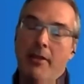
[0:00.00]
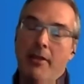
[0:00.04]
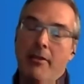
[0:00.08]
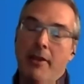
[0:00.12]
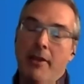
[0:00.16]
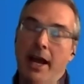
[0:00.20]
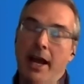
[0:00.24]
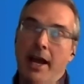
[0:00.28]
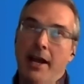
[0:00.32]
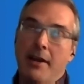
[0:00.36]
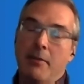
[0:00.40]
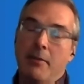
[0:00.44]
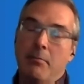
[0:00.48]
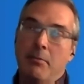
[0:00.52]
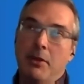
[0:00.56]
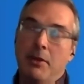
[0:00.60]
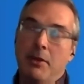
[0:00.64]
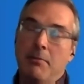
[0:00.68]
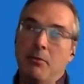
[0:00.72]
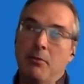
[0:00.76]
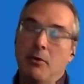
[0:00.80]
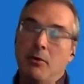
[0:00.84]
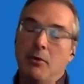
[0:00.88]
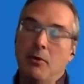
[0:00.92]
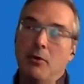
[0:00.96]
that
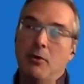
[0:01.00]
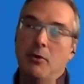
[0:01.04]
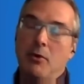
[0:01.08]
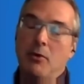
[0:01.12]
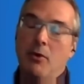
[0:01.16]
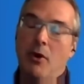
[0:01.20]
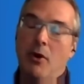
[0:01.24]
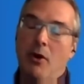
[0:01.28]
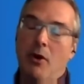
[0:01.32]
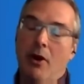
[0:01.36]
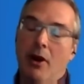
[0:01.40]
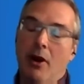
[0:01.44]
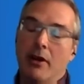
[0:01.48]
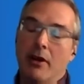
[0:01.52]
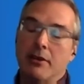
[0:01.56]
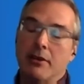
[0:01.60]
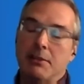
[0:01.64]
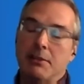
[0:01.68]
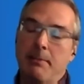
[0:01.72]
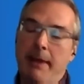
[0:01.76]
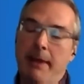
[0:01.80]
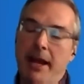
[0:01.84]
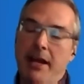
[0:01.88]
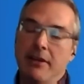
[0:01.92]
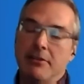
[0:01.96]
people who are
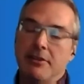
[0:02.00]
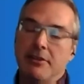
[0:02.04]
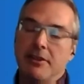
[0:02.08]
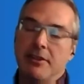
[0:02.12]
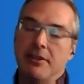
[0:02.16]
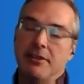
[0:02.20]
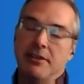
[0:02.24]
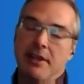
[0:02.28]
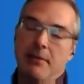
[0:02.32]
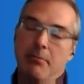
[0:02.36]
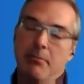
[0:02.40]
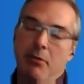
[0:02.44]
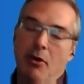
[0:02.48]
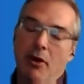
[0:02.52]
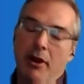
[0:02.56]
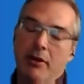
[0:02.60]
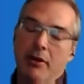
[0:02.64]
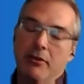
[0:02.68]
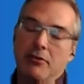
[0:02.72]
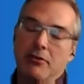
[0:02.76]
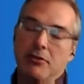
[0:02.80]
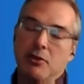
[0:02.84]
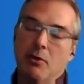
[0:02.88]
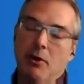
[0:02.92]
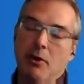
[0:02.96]
spouses and
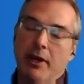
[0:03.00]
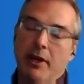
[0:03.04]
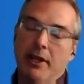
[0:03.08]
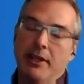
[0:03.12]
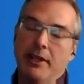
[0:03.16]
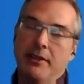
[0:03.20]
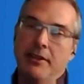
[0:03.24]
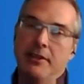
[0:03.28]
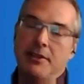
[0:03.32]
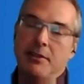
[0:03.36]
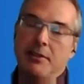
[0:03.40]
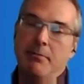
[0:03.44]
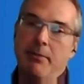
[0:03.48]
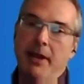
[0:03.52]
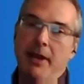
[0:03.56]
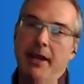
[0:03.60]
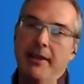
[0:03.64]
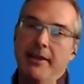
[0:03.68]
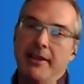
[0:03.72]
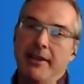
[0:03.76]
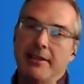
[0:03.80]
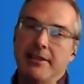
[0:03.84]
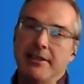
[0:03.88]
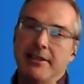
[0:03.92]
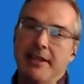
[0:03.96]
partners who are in the
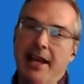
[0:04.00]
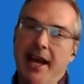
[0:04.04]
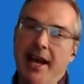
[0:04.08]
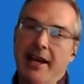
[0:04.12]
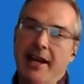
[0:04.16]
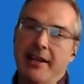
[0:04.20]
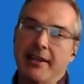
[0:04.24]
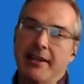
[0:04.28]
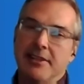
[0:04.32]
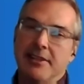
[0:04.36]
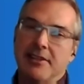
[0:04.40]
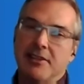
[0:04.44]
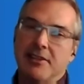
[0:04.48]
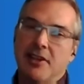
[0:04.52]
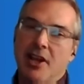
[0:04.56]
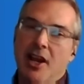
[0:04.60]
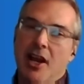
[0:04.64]
dependent status